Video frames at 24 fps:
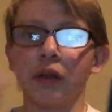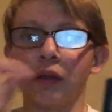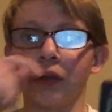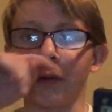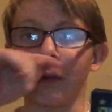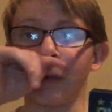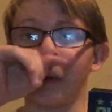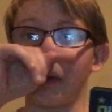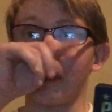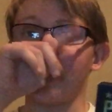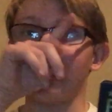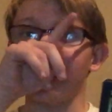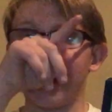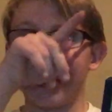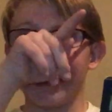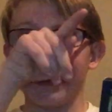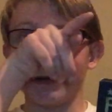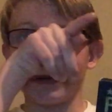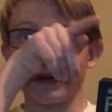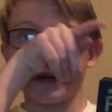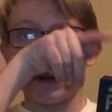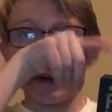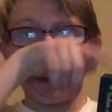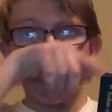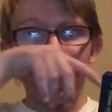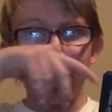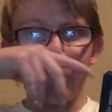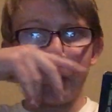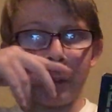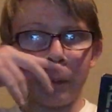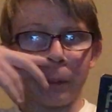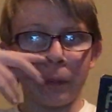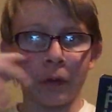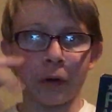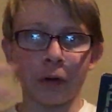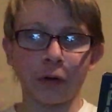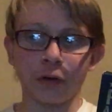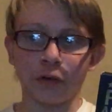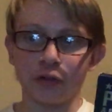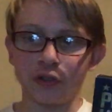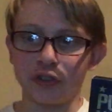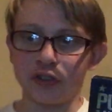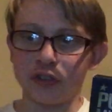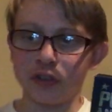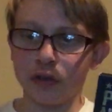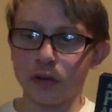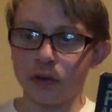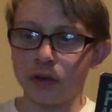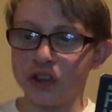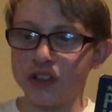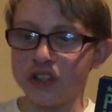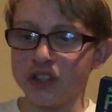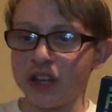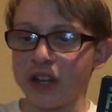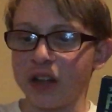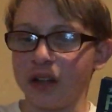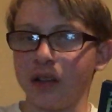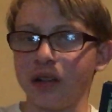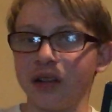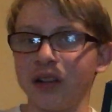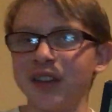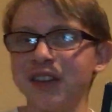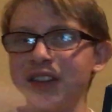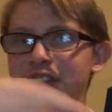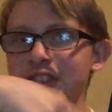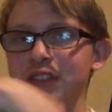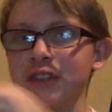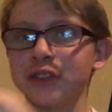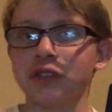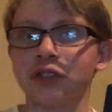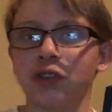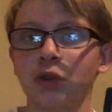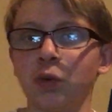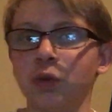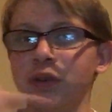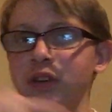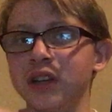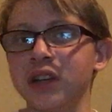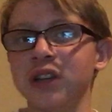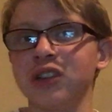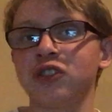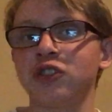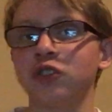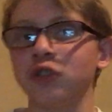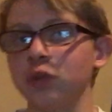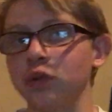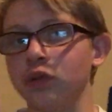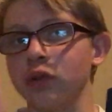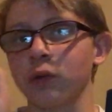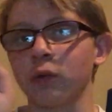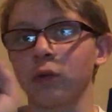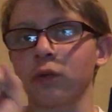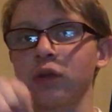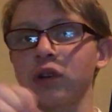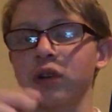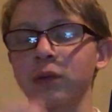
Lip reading: remainder of the Purge series, at least until we get to the